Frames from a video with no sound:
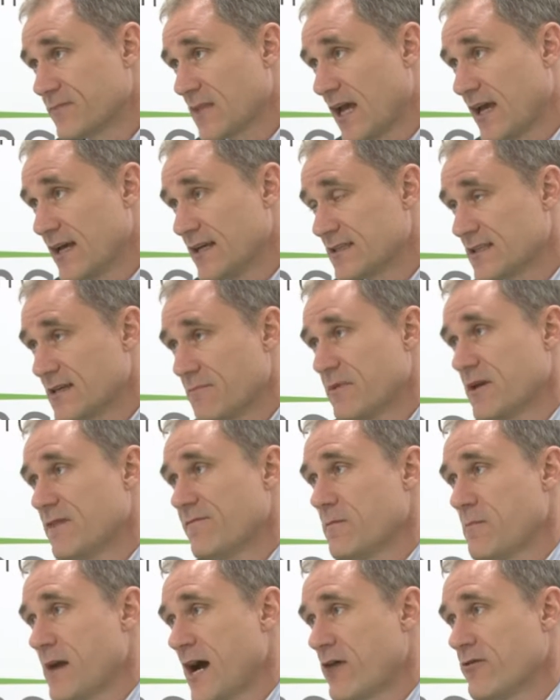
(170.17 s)
It's a bit
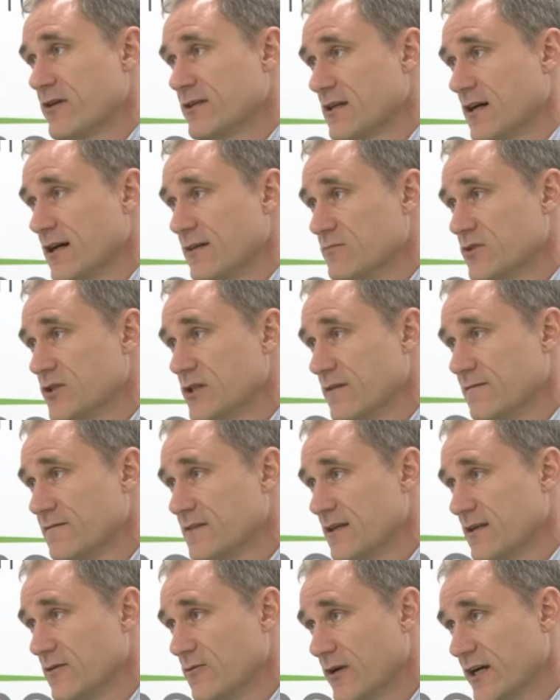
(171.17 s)
of a paradigm
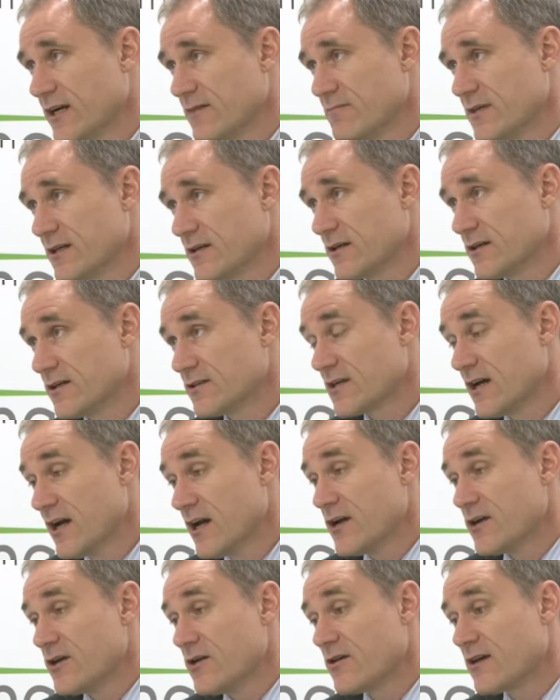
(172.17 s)
shift in a way, because
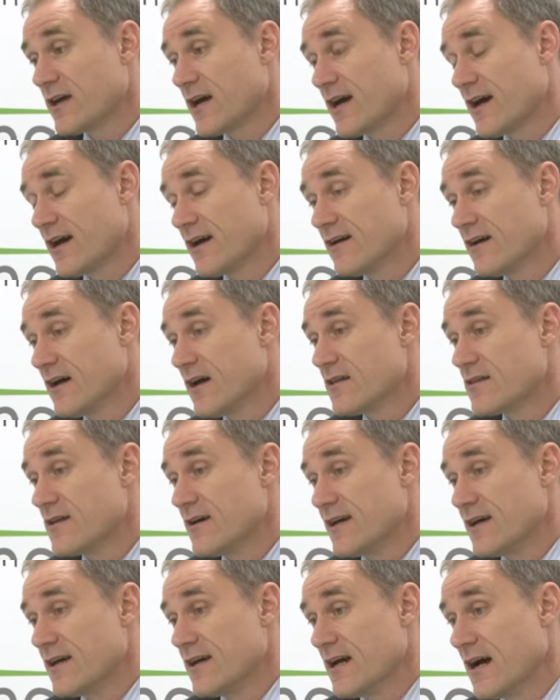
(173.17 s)
you get
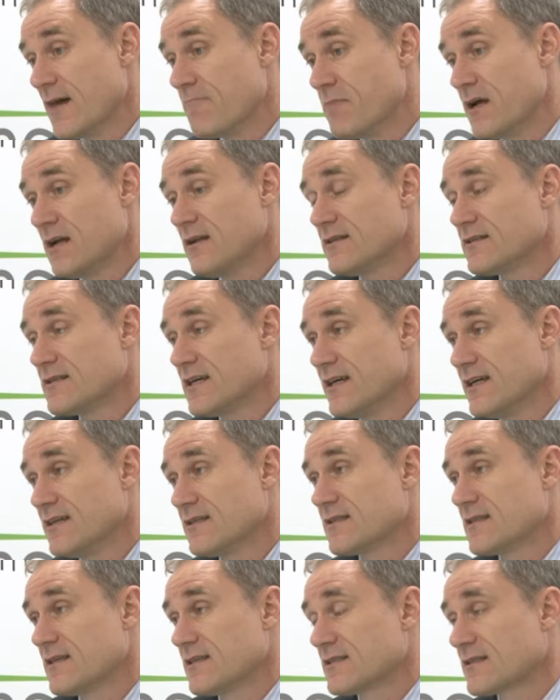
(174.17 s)
the ability
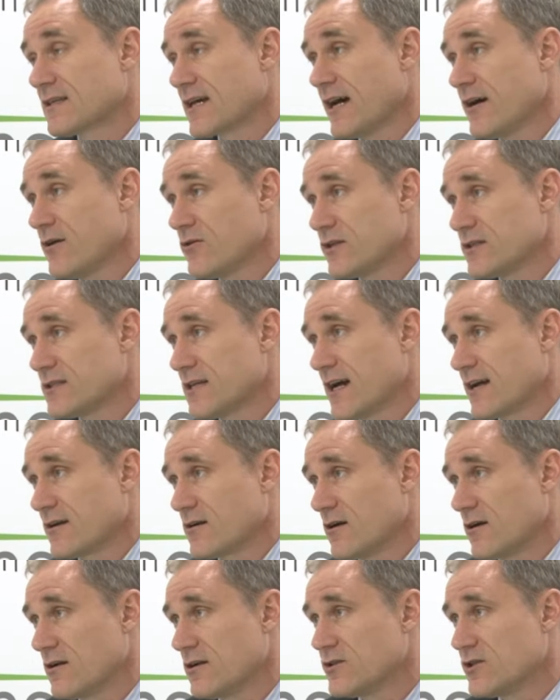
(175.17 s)
to scale the
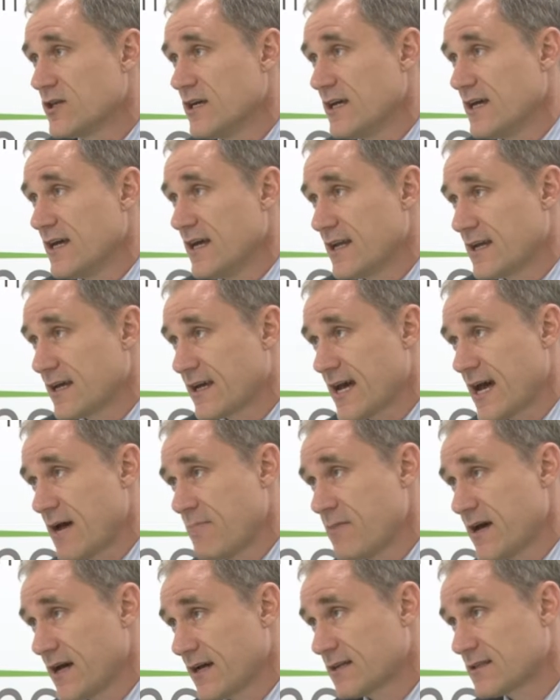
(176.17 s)
technology in a
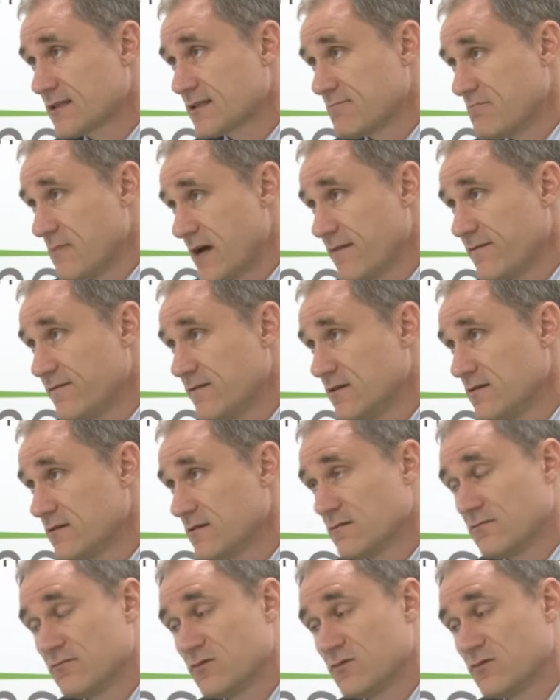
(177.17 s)
capex method,